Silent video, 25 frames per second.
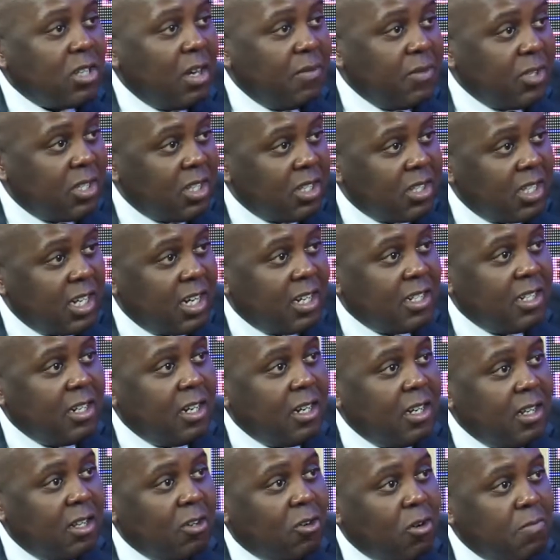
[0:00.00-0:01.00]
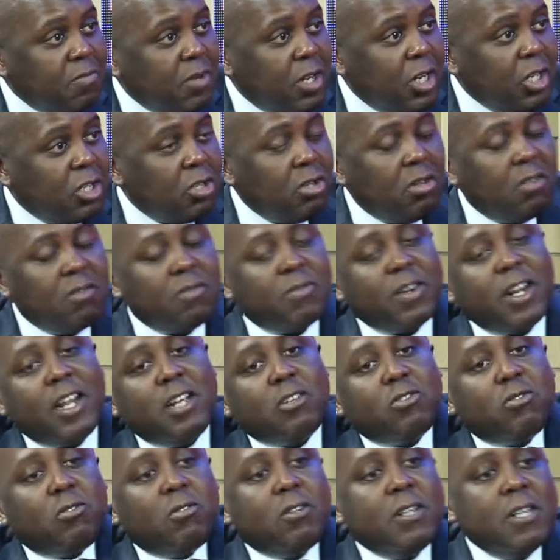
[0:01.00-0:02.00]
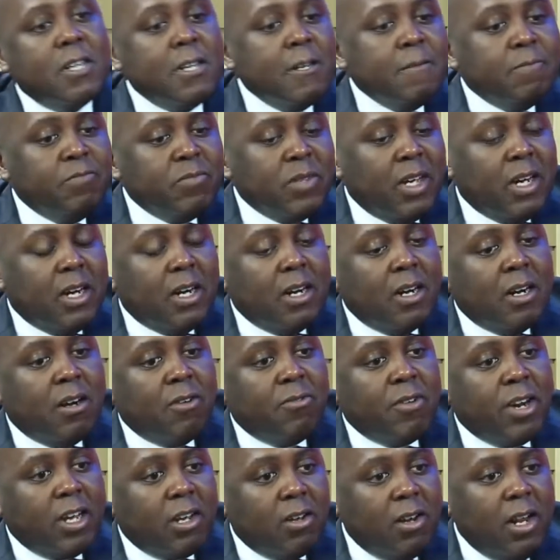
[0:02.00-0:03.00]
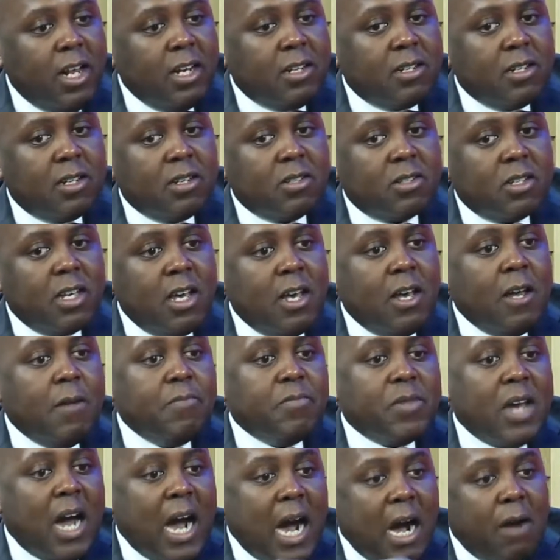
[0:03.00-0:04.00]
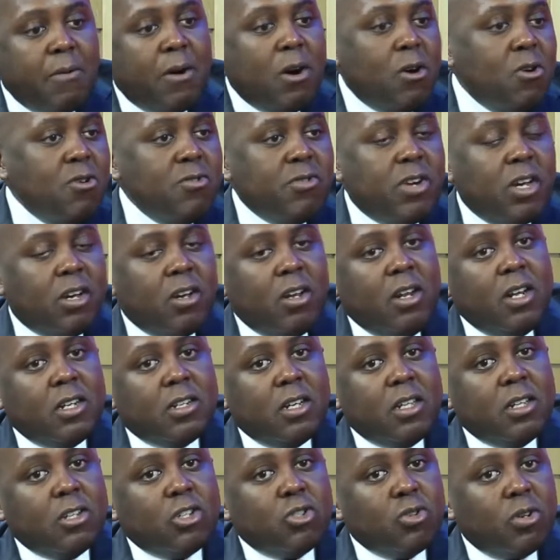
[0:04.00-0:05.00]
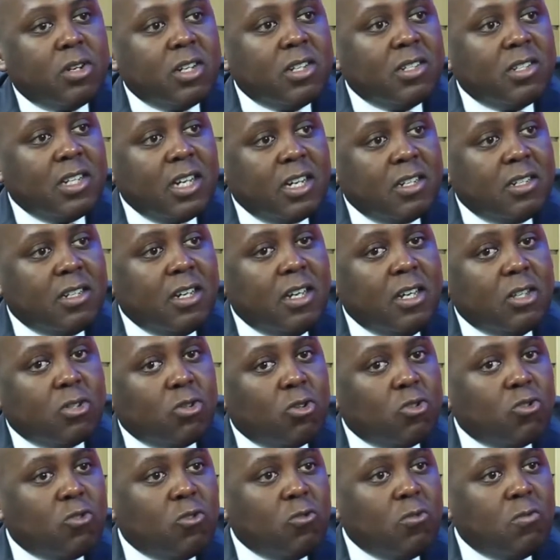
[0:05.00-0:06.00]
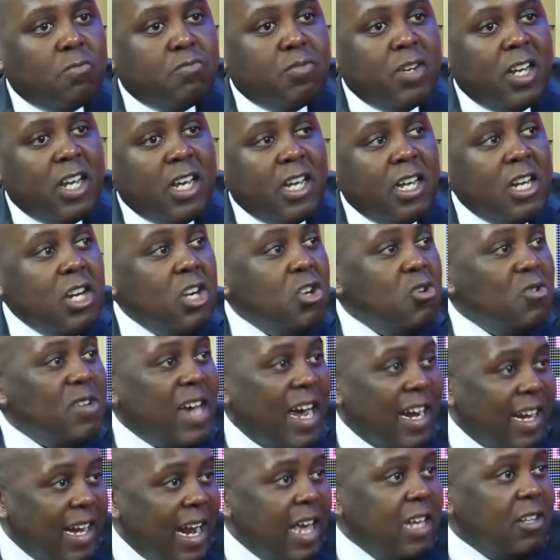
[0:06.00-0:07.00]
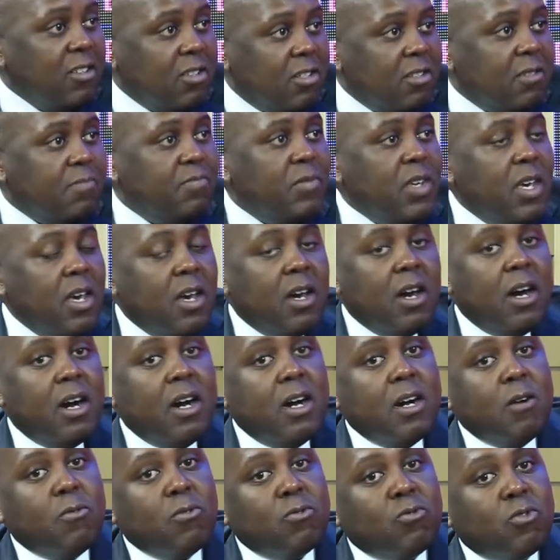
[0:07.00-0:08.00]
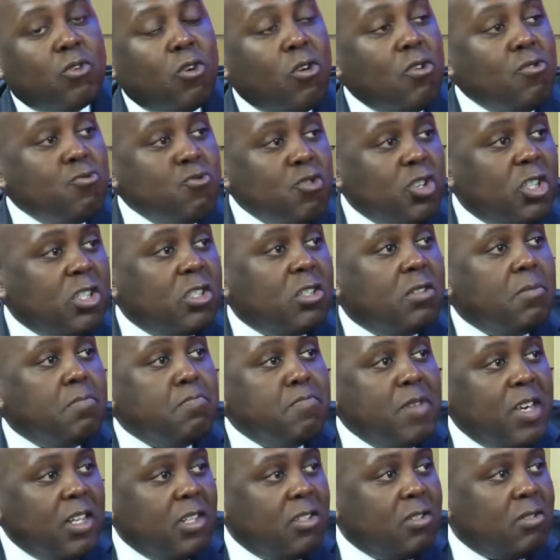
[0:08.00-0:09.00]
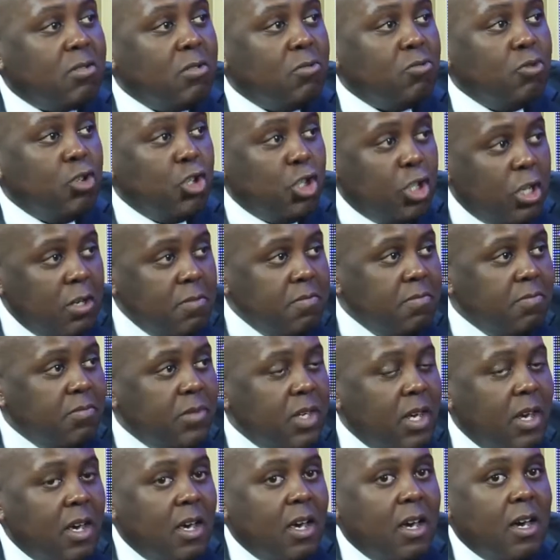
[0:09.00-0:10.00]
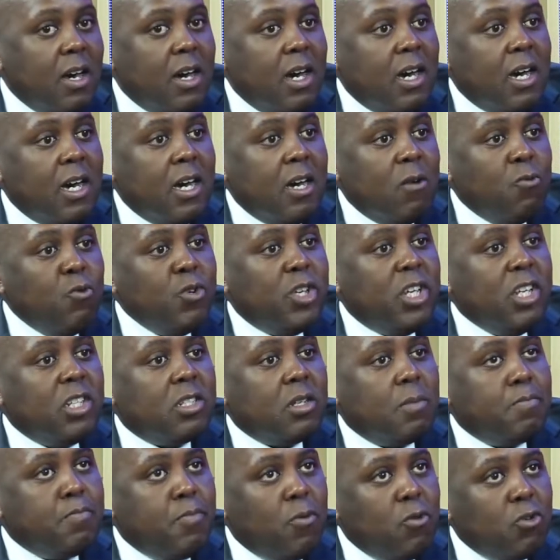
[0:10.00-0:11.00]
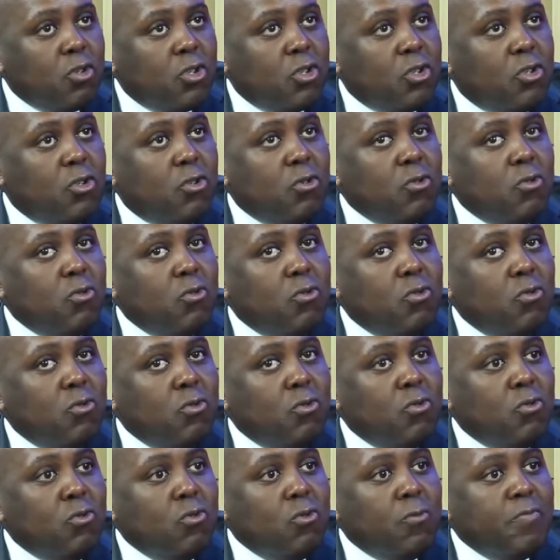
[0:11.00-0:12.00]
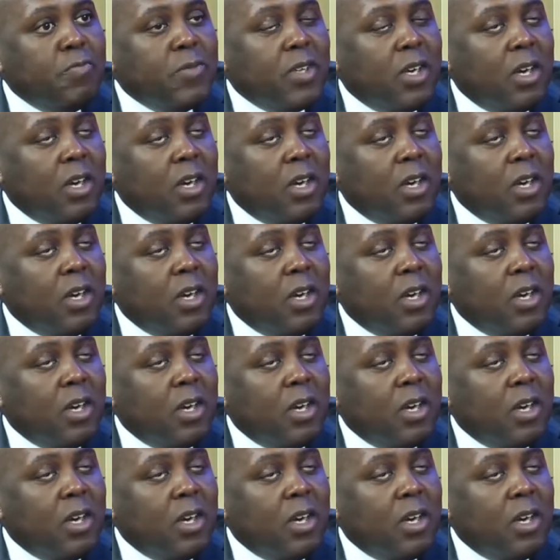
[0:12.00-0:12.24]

services sector, the combination of the financial uh, regulators. Our unregulated insurance sector is also bringing in new guidelines, uh, what we call risk-based regime, mm. uh, which is supposed to,